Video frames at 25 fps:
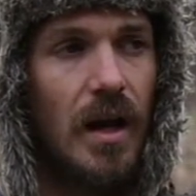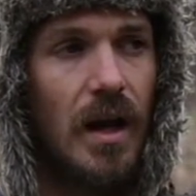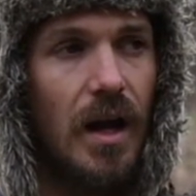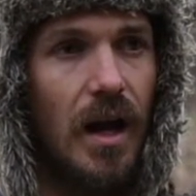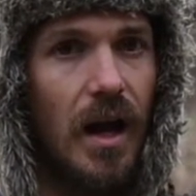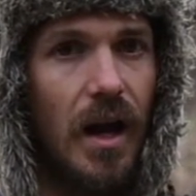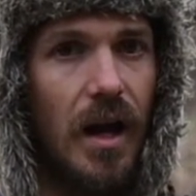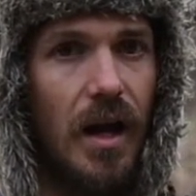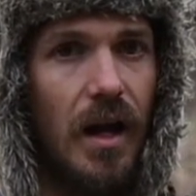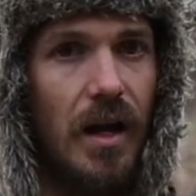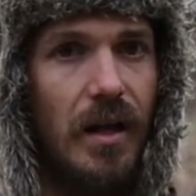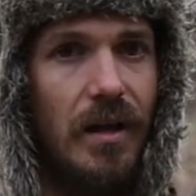
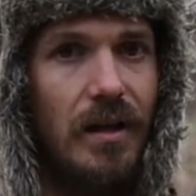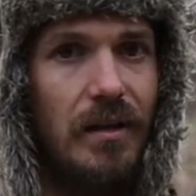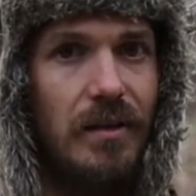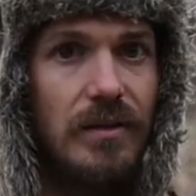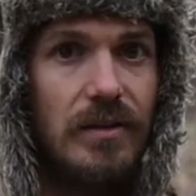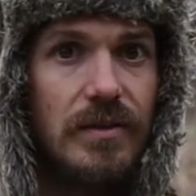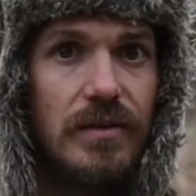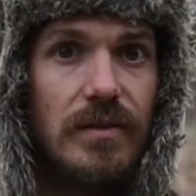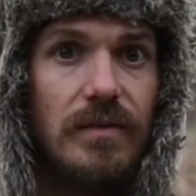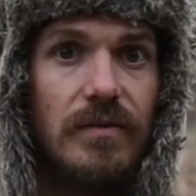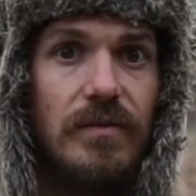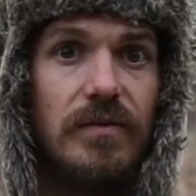I
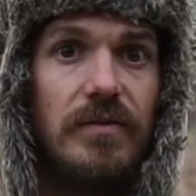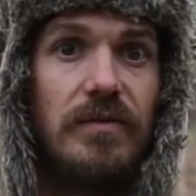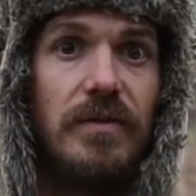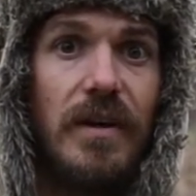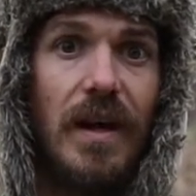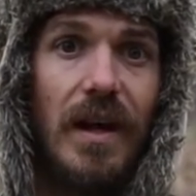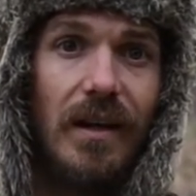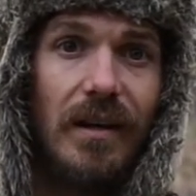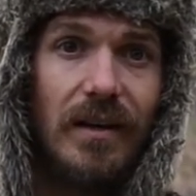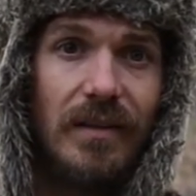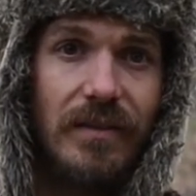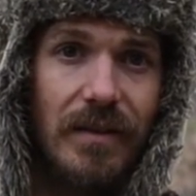
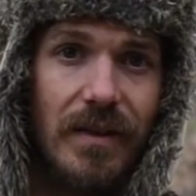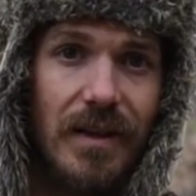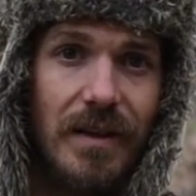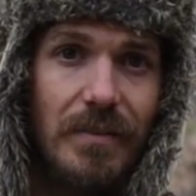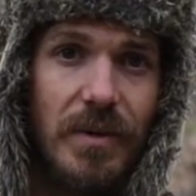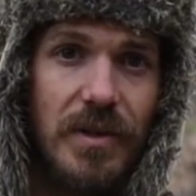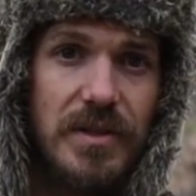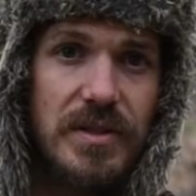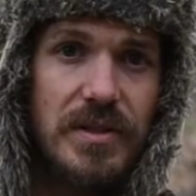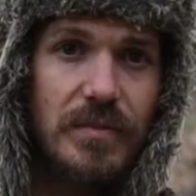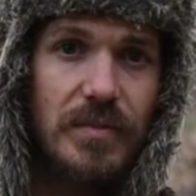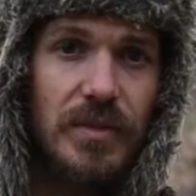very, very
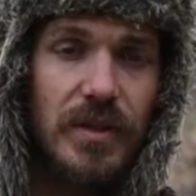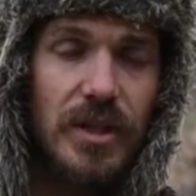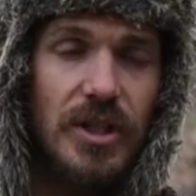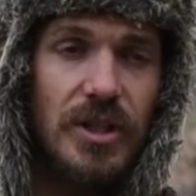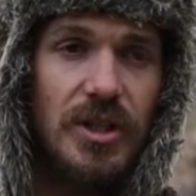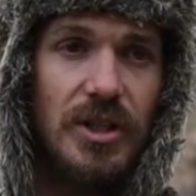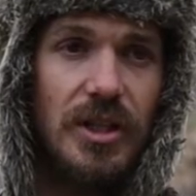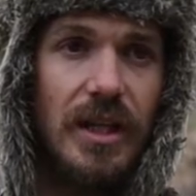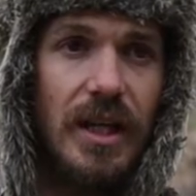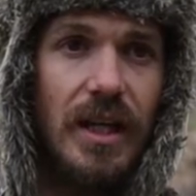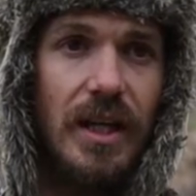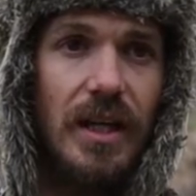much
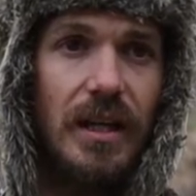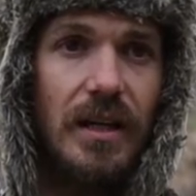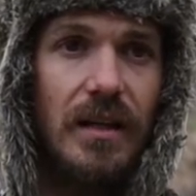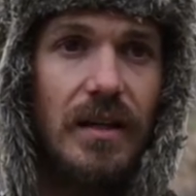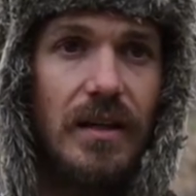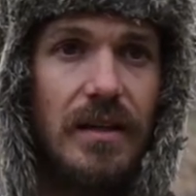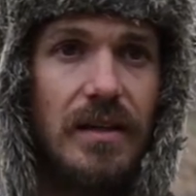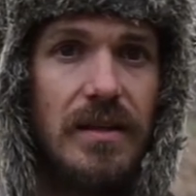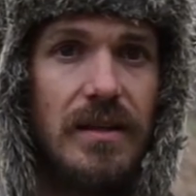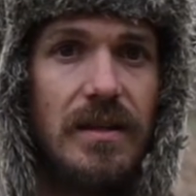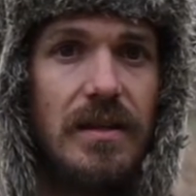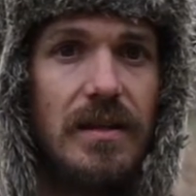
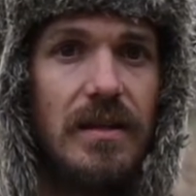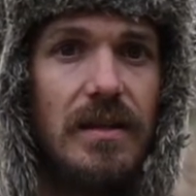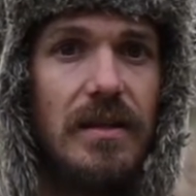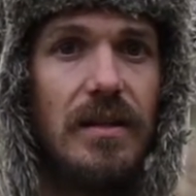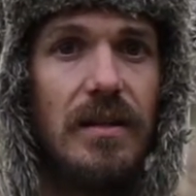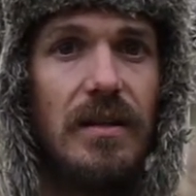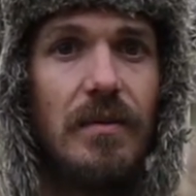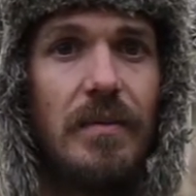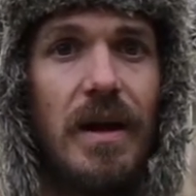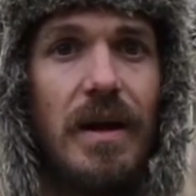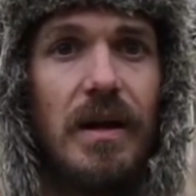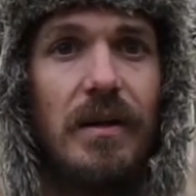appreciate
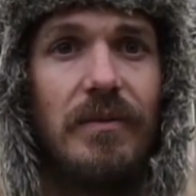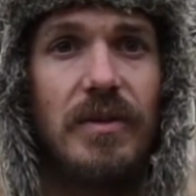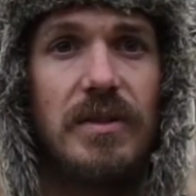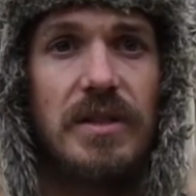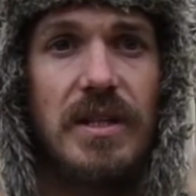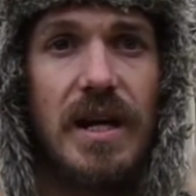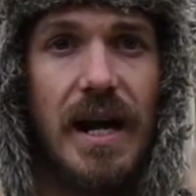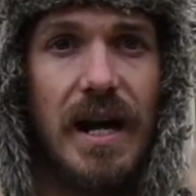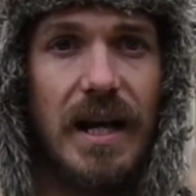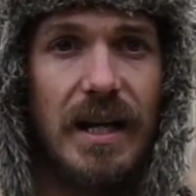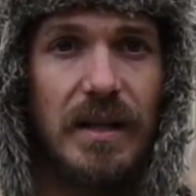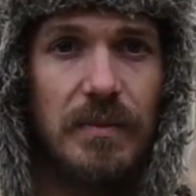the amount of
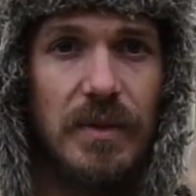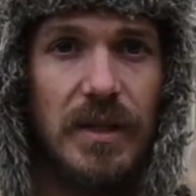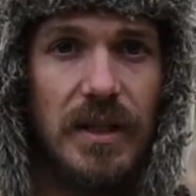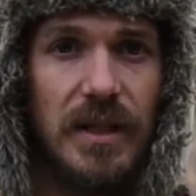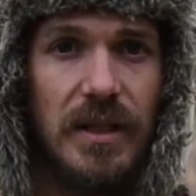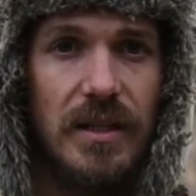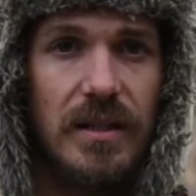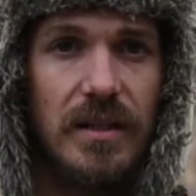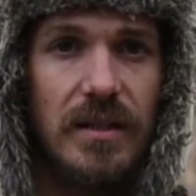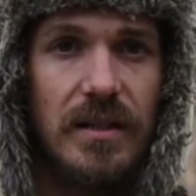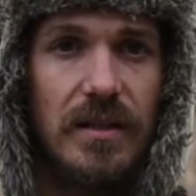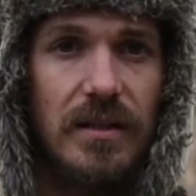autonomy
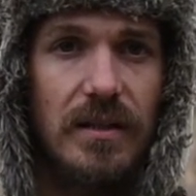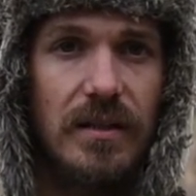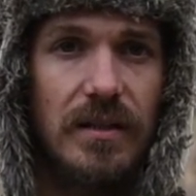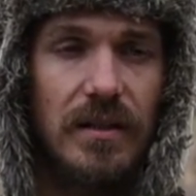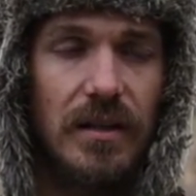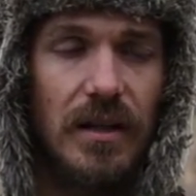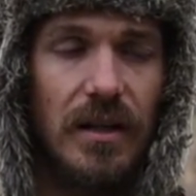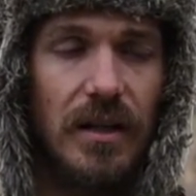here.